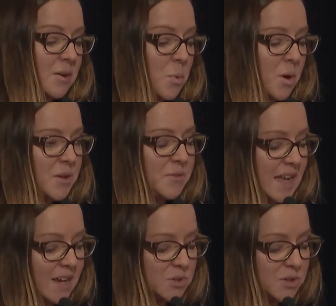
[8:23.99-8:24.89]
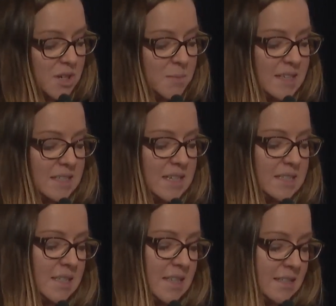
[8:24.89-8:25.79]
what we've now documented is
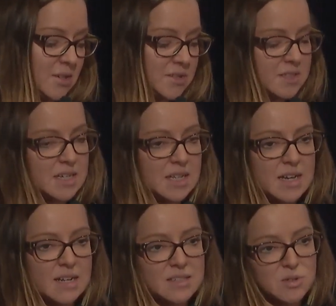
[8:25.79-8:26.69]
that these osteoclasts